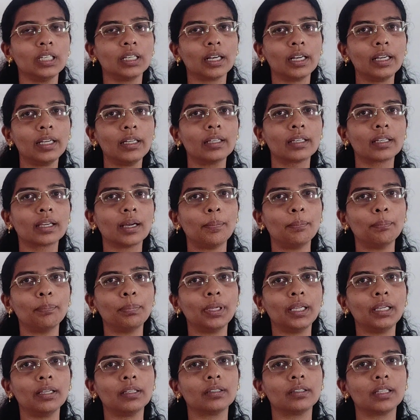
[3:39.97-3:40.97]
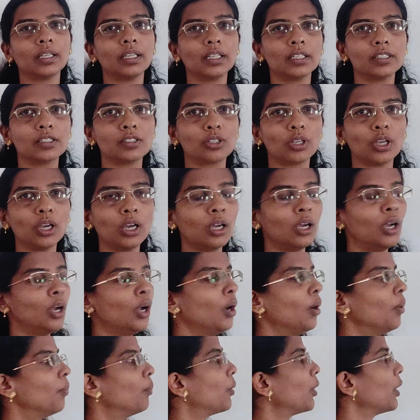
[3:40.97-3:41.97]
Right? Complete thing is your
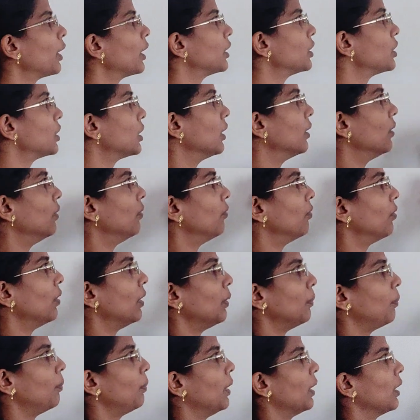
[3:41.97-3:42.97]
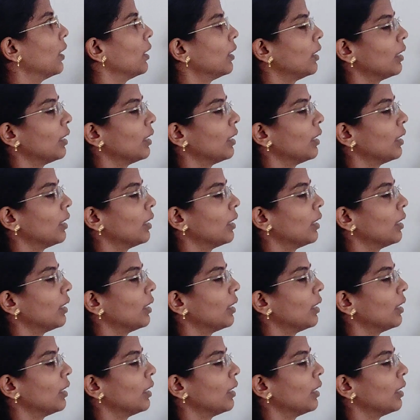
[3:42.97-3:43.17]
production. Verb.